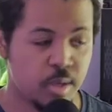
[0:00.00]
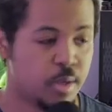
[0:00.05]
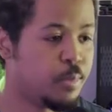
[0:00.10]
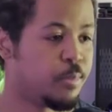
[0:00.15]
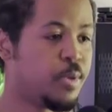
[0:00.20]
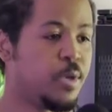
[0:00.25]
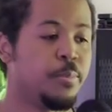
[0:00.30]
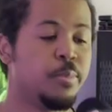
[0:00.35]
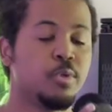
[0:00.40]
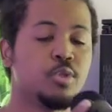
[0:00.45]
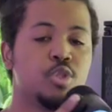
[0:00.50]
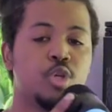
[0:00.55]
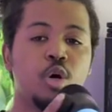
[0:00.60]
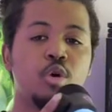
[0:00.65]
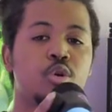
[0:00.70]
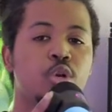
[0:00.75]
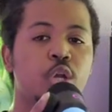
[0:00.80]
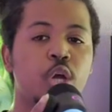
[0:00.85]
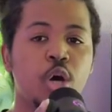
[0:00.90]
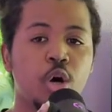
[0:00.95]
People
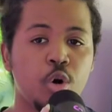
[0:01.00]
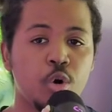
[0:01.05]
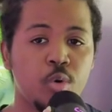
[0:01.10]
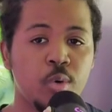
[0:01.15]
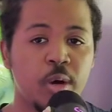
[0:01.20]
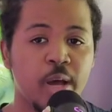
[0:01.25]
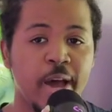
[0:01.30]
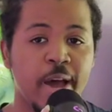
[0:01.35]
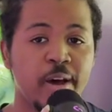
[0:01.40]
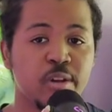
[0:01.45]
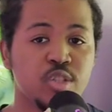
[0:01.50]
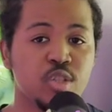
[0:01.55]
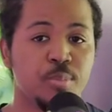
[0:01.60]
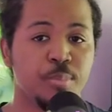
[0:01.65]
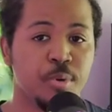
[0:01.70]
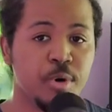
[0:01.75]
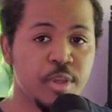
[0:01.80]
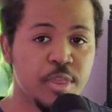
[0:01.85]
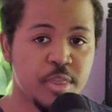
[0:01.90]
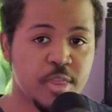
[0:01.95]
don't know how to
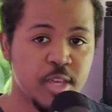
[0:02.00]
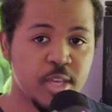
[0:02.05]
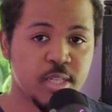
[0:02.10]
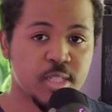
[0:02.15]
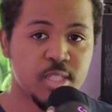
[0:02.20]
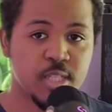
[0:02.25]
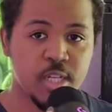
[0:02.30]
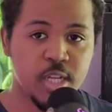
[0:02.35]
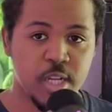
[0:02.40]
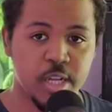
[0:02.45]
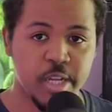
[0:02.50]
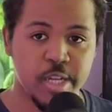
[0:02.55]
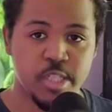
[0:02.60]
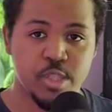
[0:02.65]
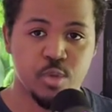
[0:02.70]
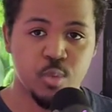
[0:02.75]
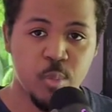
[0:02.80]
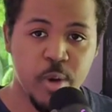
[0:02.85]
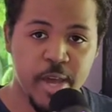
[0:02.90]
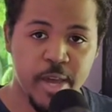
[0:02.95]
put things in a nice
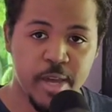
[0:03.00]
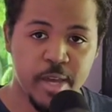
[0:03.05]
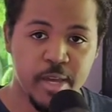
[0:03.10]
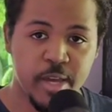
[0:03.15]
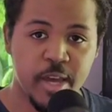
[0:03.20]
way,